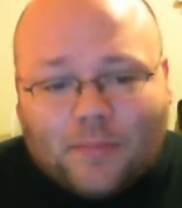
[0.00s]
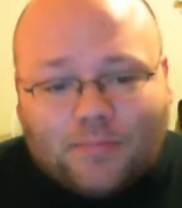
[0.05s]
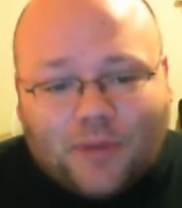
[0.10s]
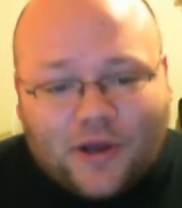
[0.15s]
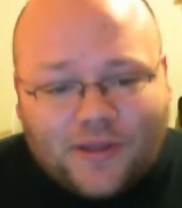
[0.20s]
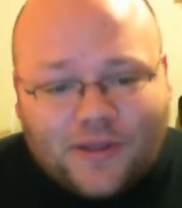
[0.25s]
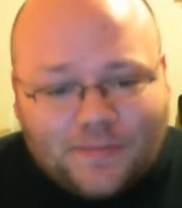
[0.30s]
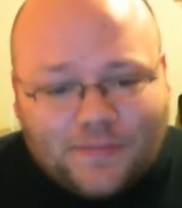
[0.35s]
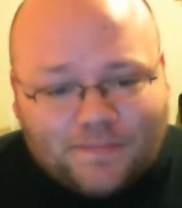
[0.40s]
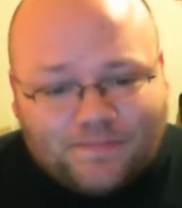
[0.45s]

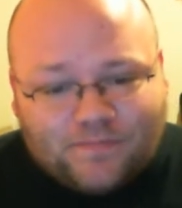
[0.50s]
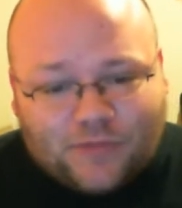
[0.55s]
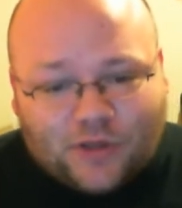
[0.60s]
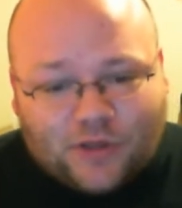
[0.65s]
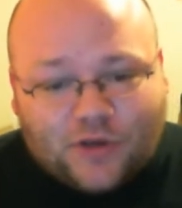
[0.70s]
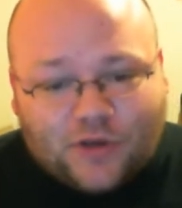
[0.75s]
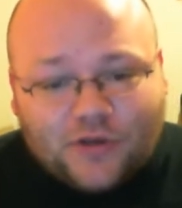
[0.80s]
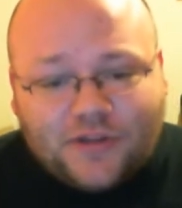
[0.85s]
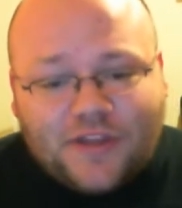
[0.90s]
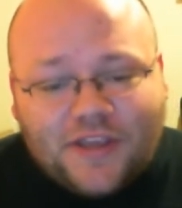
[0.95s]
But the
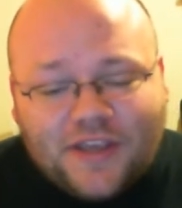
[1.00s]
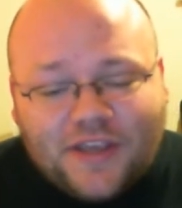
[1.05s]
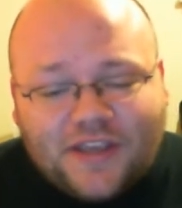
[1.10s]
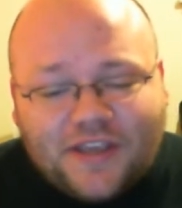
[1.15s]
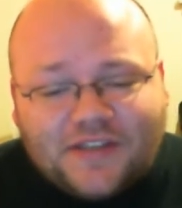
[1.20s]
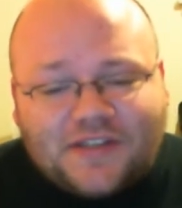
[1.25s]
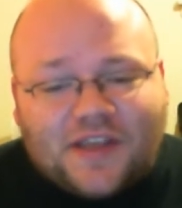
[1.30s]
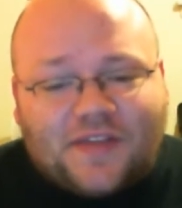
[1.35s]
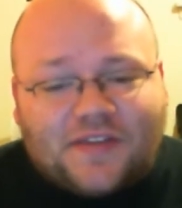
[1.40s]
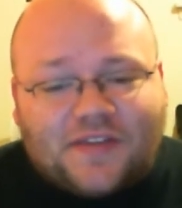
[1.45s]
good thing
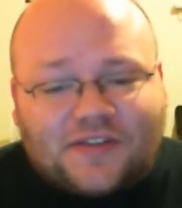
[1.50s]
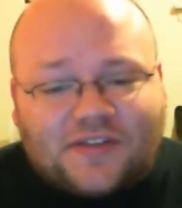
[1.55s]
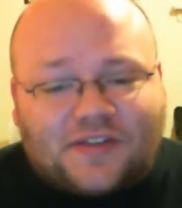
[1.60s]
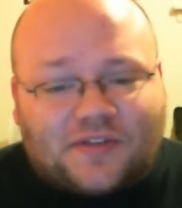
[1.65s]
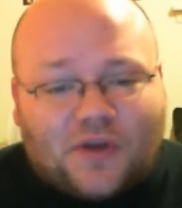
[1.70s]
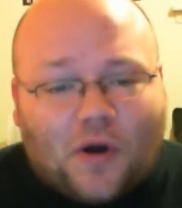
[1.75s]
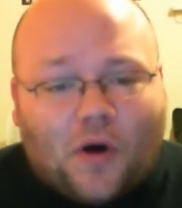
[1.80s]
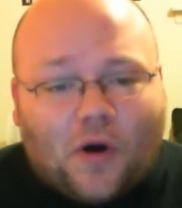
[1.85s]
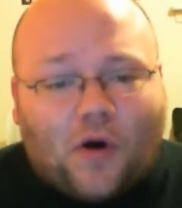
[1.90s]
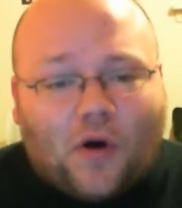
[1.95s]
is, this
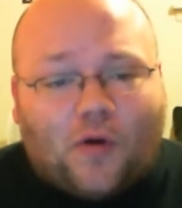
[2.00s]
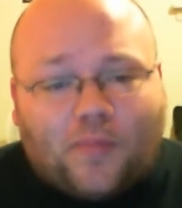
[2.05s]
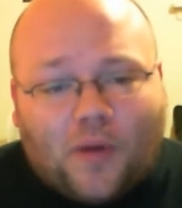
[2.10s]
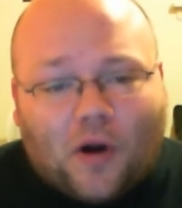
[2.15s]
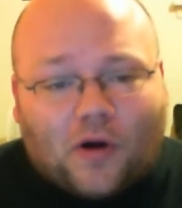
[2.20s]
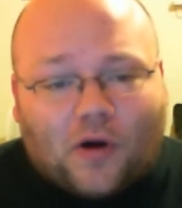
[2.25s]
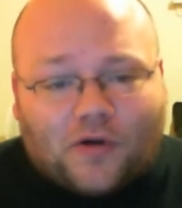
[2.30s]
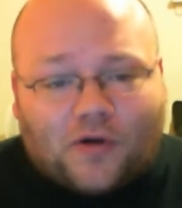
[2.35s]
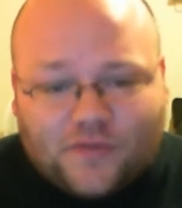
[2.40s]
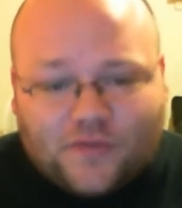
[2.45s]
is all
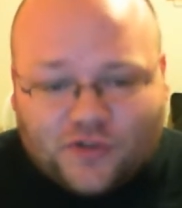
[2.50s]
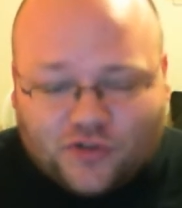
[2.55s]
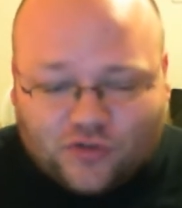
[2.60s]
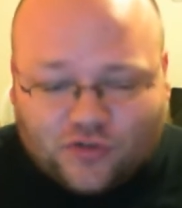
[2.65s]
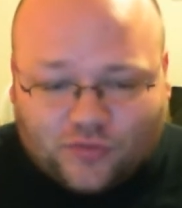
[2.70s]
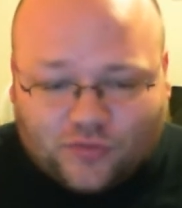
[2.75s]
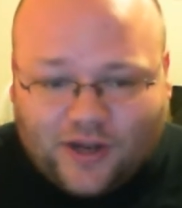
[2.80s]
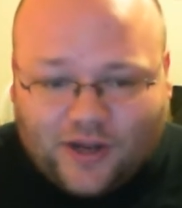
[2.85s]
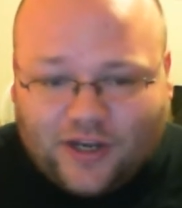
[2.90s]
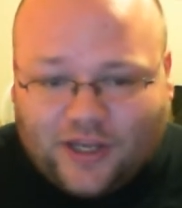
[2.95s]
part of the
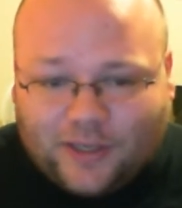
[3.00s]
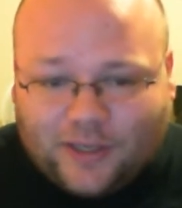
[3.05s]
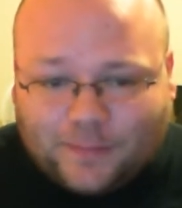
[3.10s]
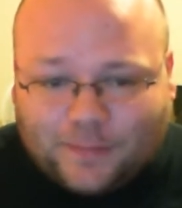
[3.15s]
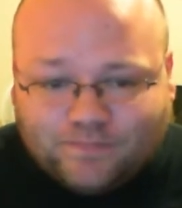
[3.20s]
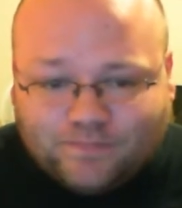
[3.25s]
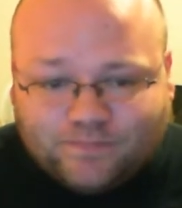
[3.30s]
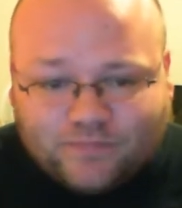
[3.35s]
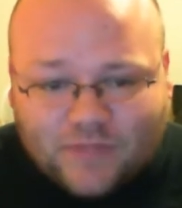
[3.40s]
training.